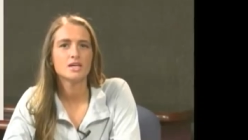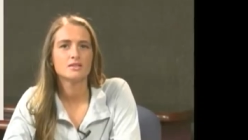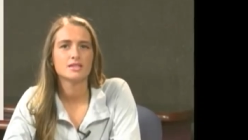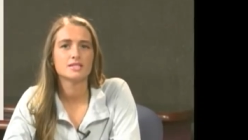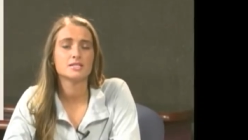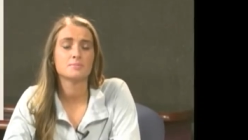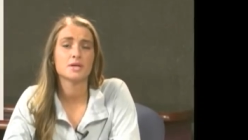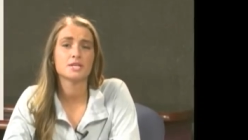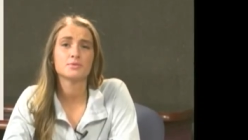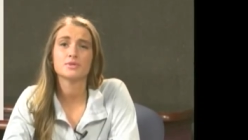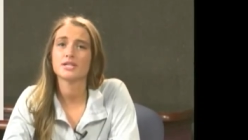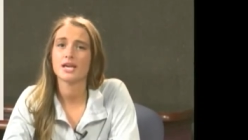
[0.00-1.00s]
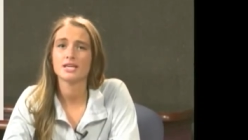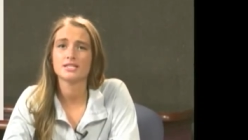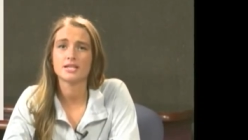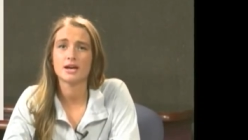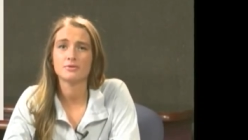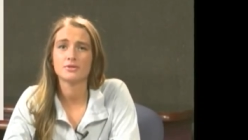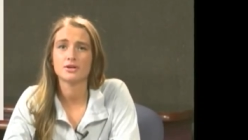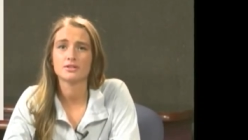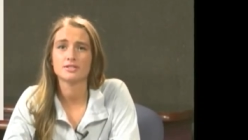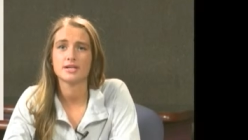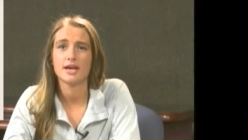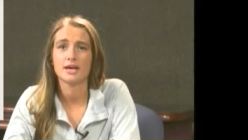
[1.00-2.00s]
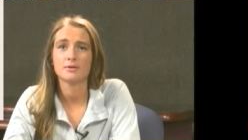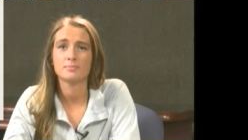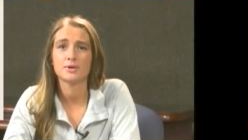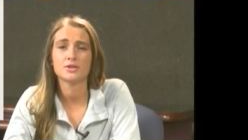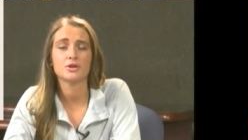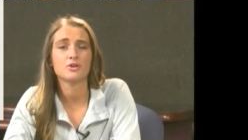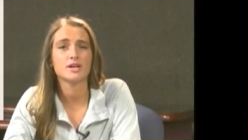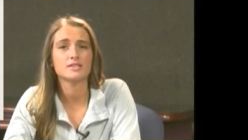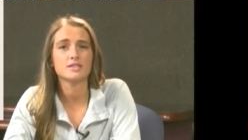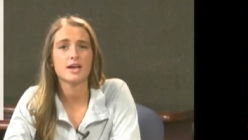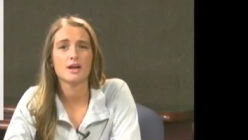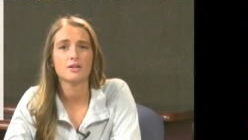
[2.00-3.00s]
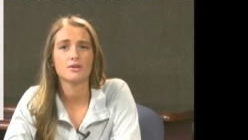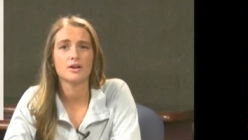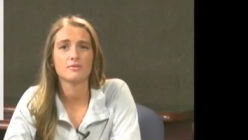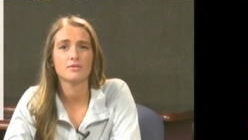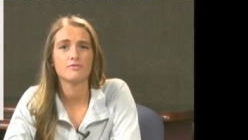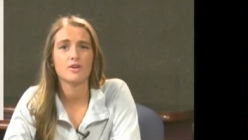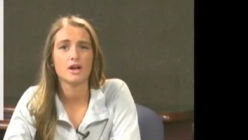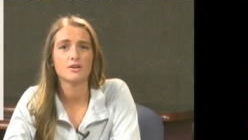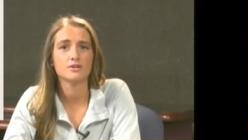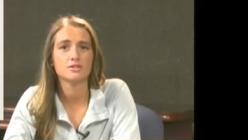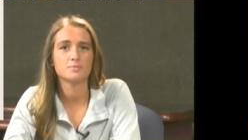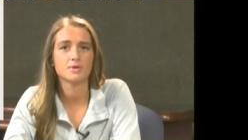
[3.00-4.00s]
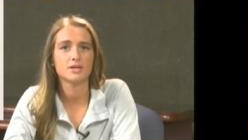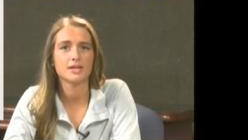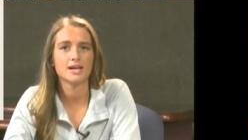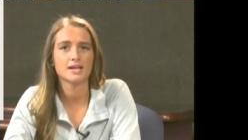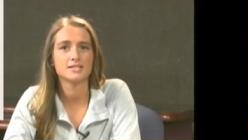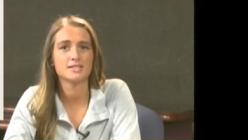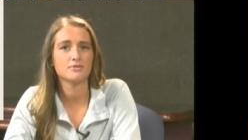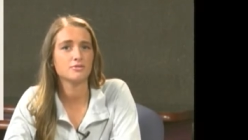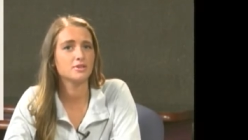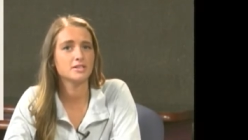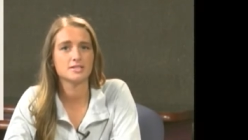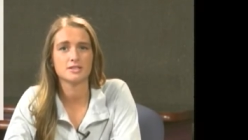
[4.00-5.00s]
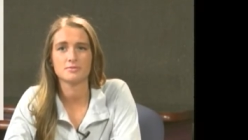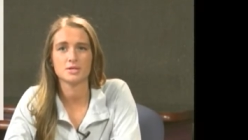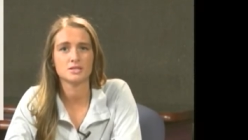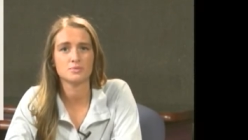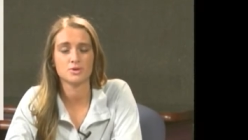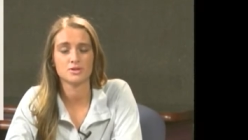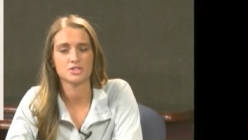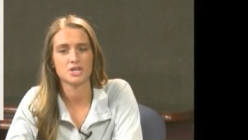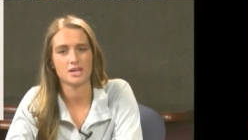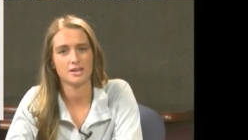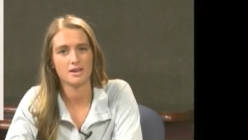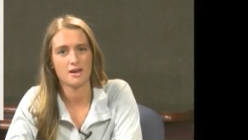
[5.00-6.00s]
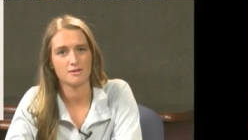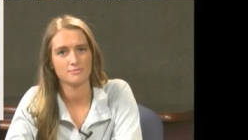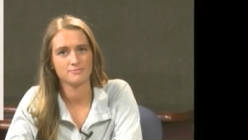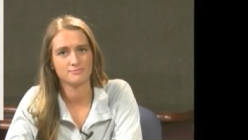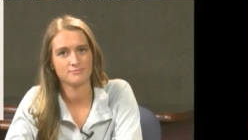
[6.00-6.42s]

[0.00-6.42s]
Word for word: The displays were taken down Thursday, but the Cress Gallery of the Fine Arts Building has several exhibits worth checking out.